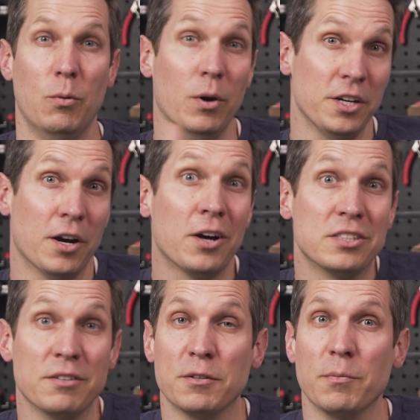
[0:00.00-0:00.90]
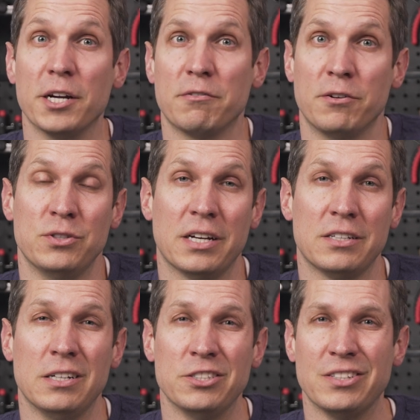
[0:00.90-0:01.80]
While there are different microphone
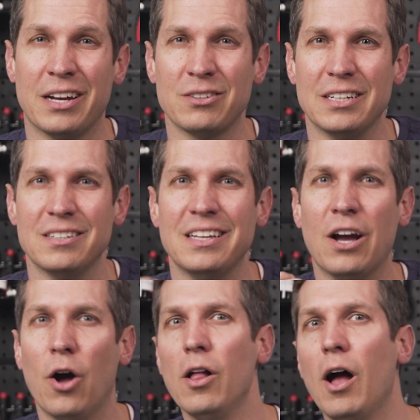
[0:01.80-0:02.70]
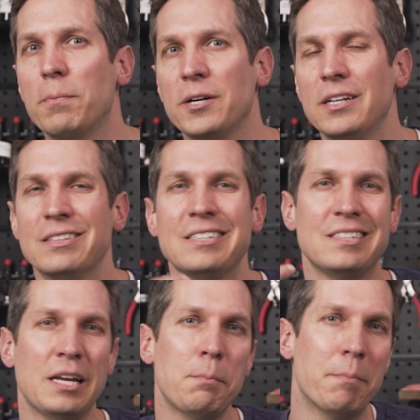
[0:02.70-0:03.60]
technologies out there, they all operate on the
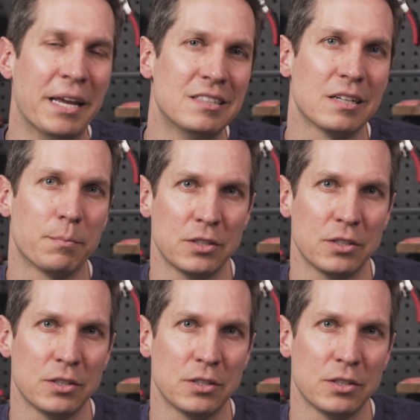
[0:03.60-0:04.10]
same basic